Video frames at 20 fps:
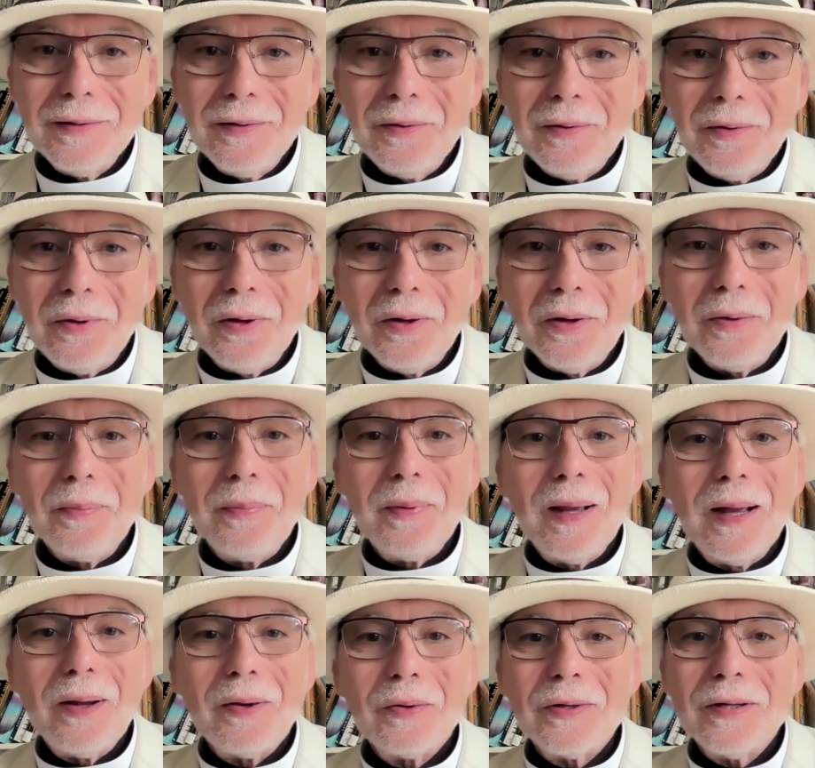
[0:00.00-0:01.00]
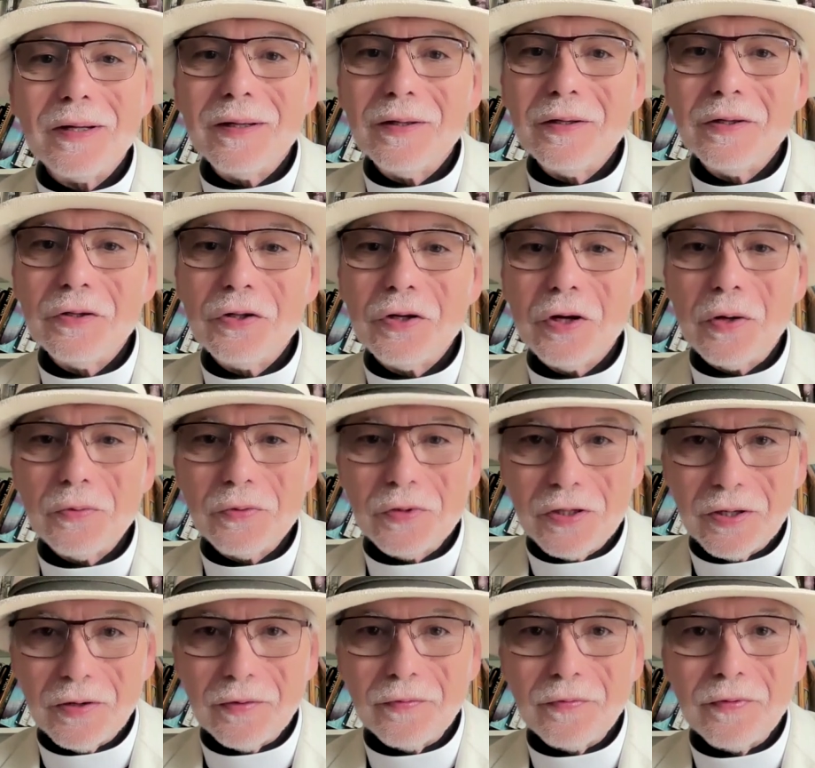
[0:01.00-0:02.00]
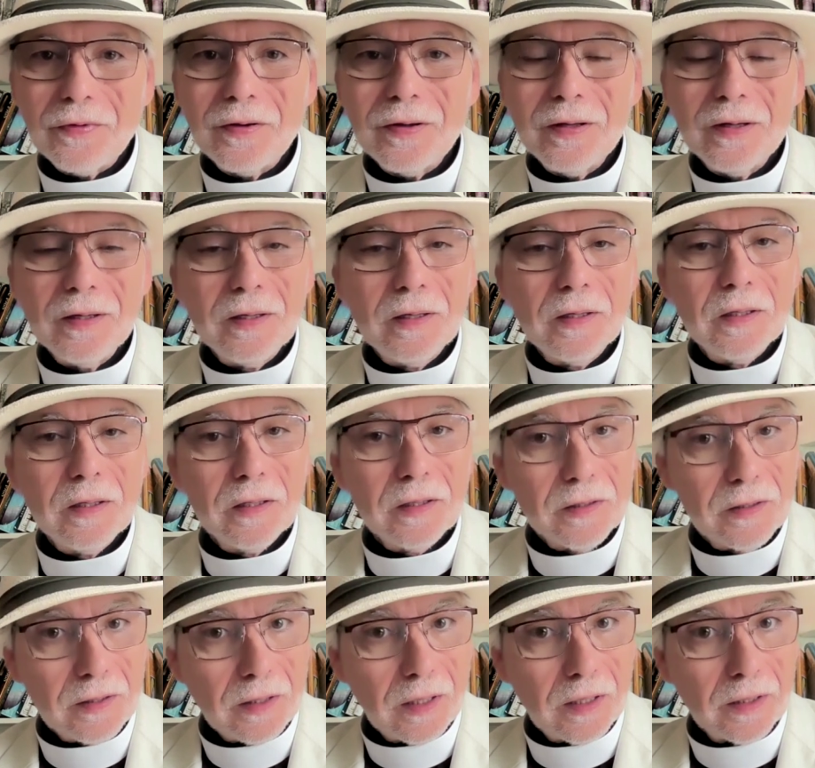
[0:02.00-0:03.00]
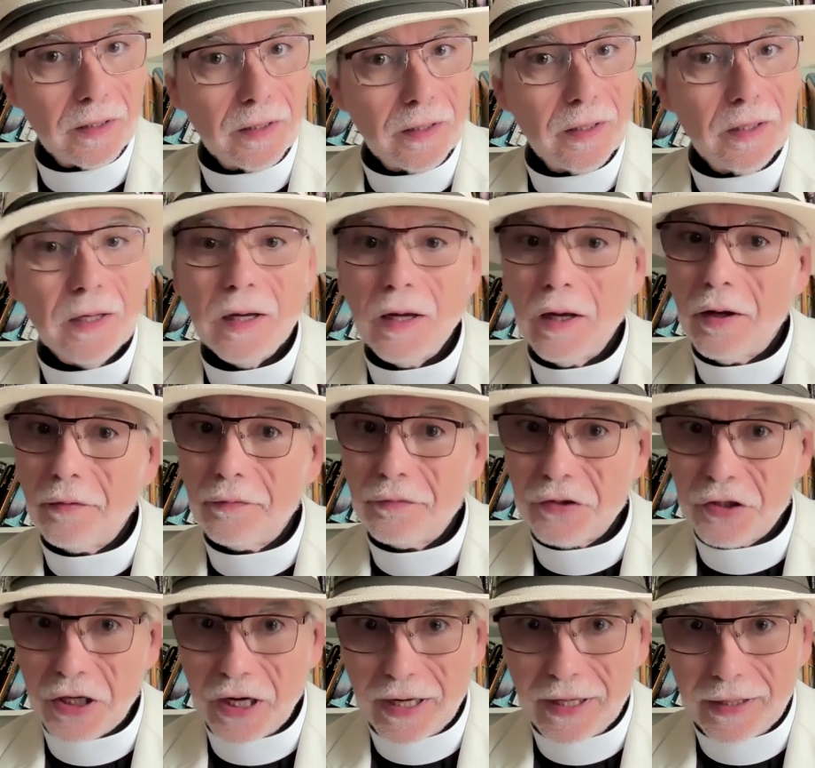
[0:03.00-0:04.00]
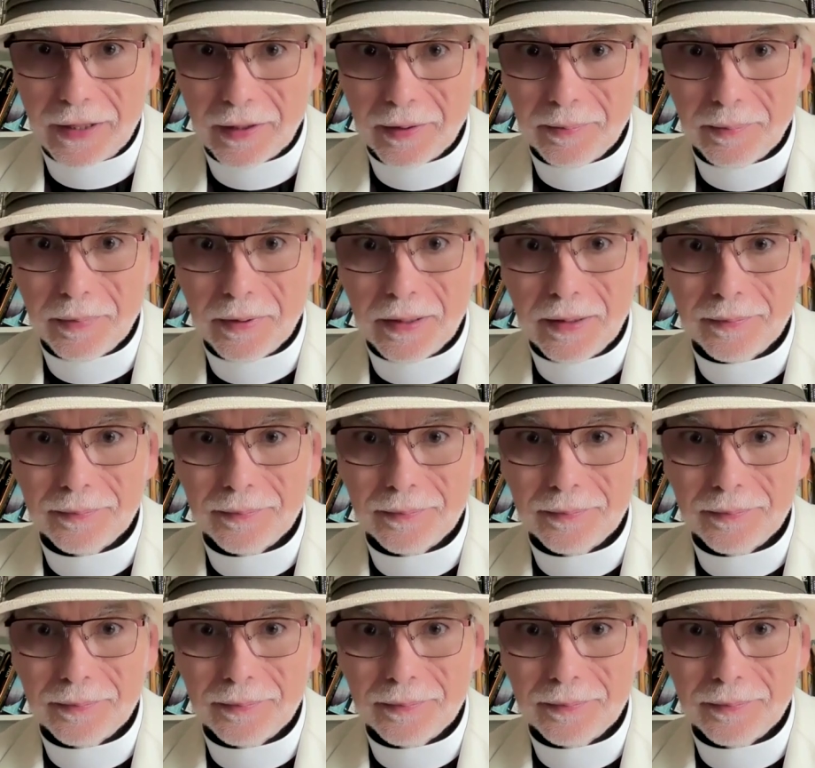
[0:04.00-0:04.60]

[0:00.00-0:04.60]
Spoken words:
all about Joseph, son of Jacob.